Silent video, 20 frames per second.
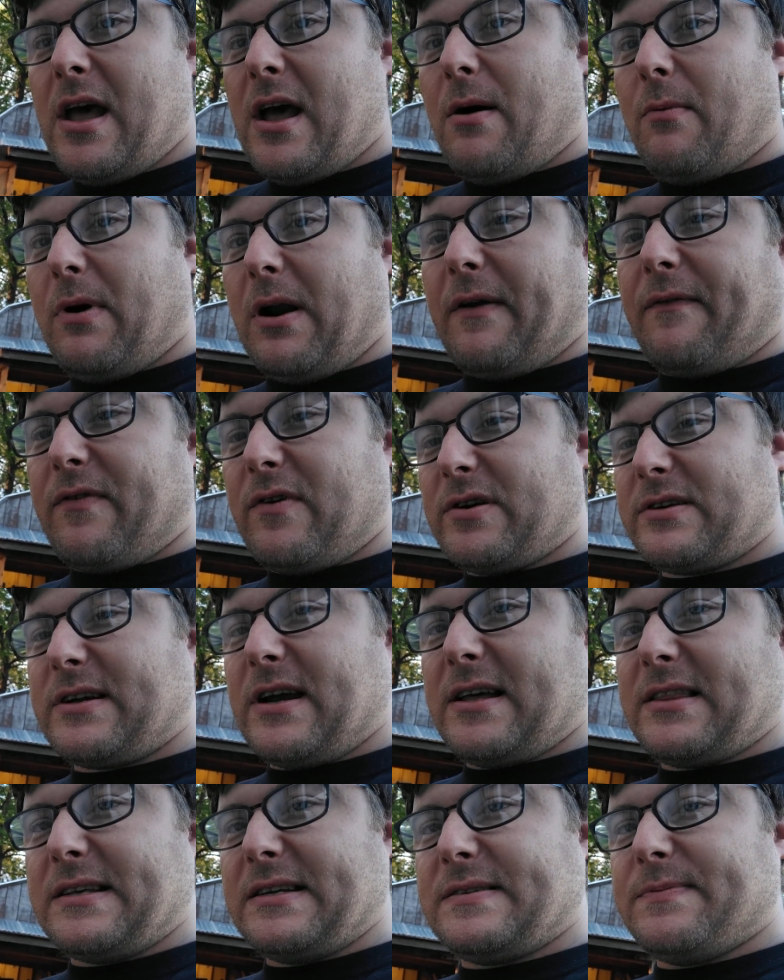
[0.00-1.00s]
And when I first
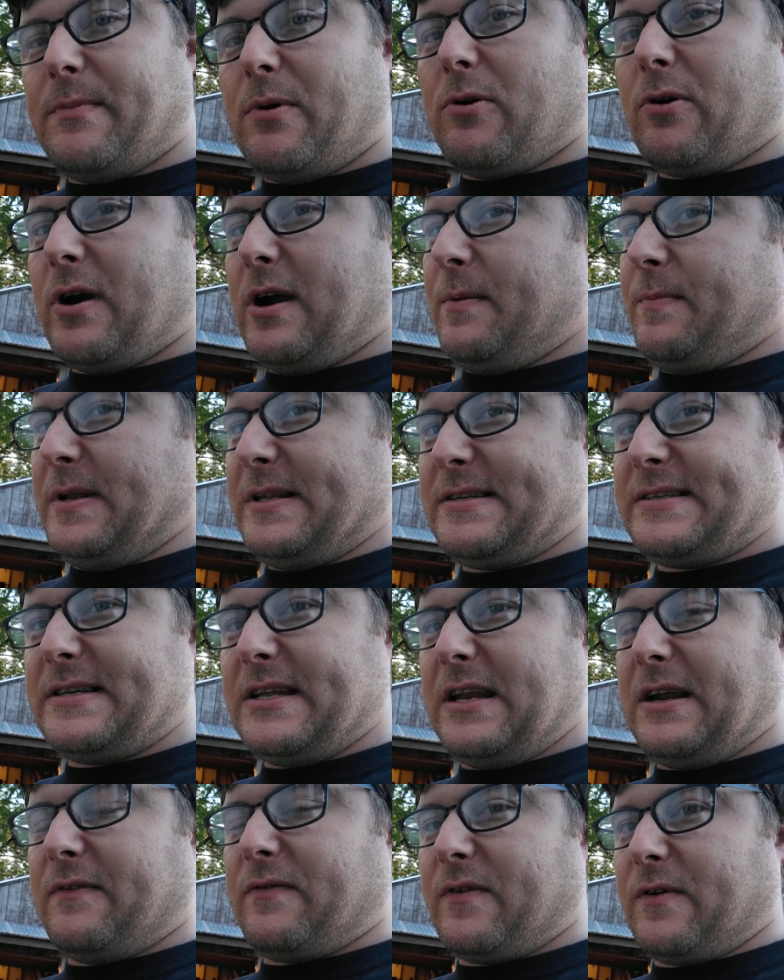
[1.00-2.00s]
got this mower, it'd been
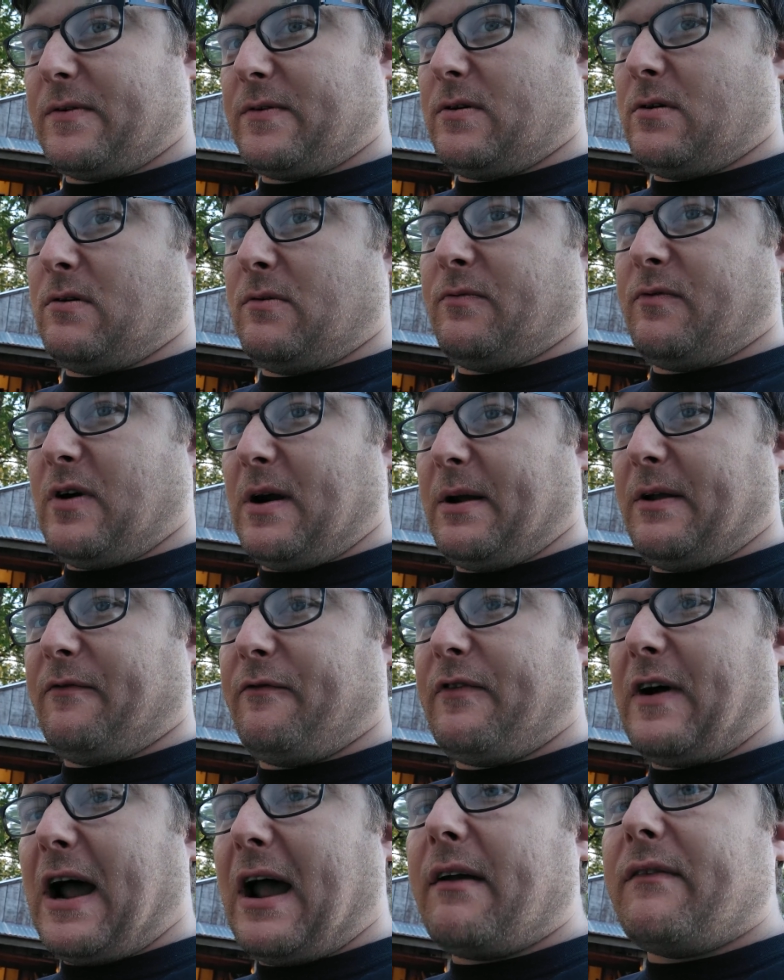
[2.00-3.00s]
sitting for probably
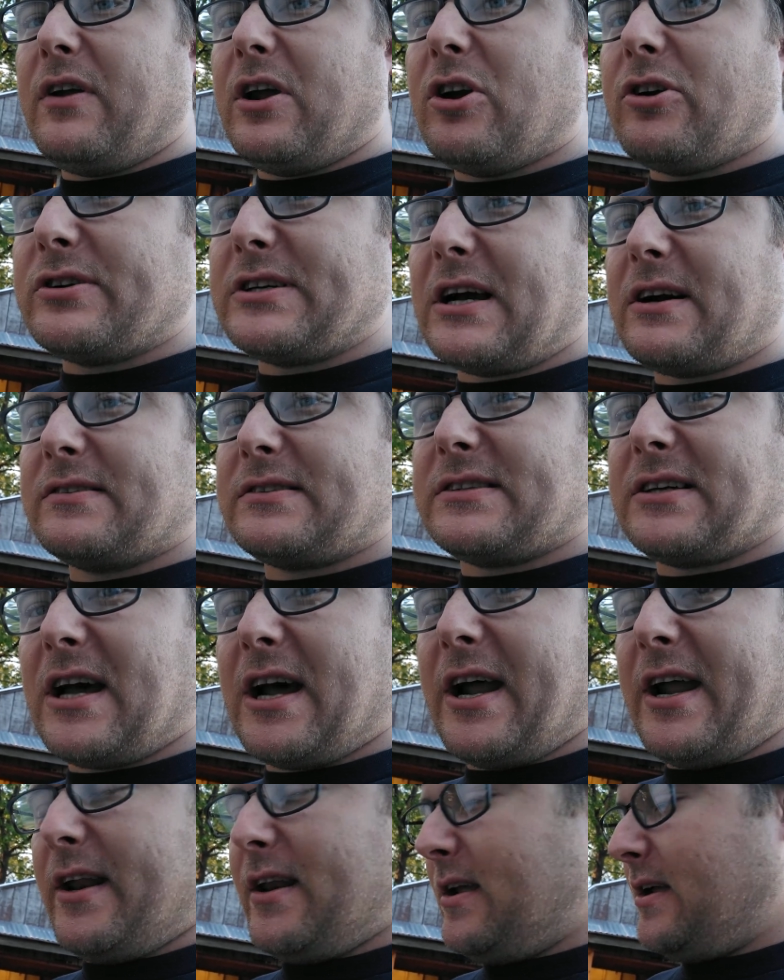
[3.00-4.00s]
5 years
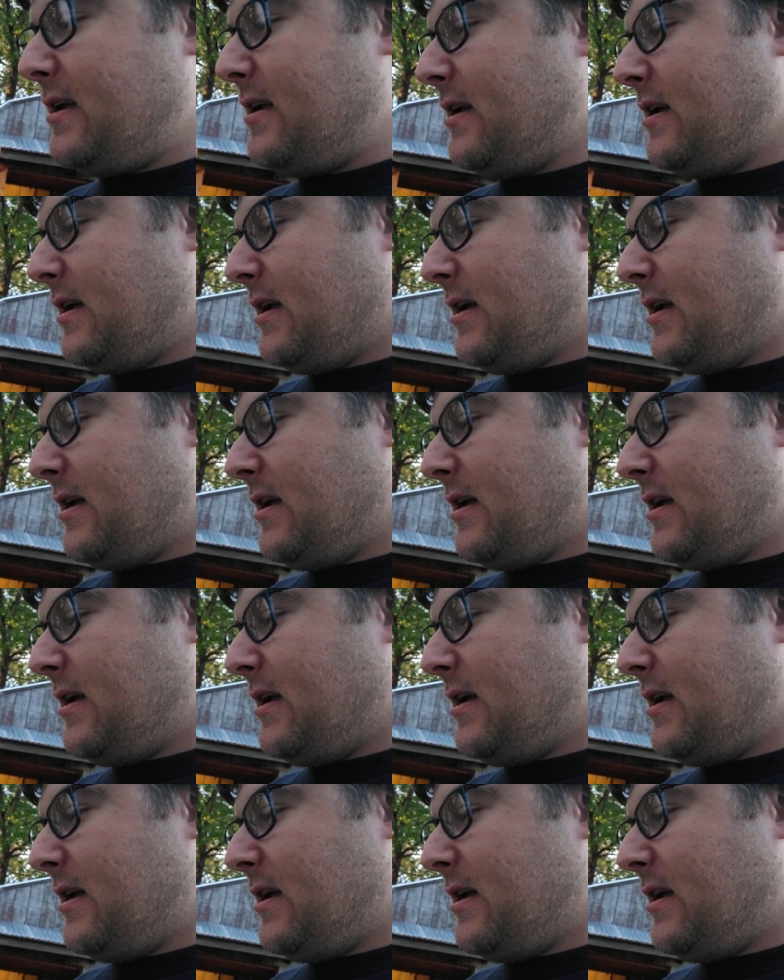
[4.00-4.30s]
outside,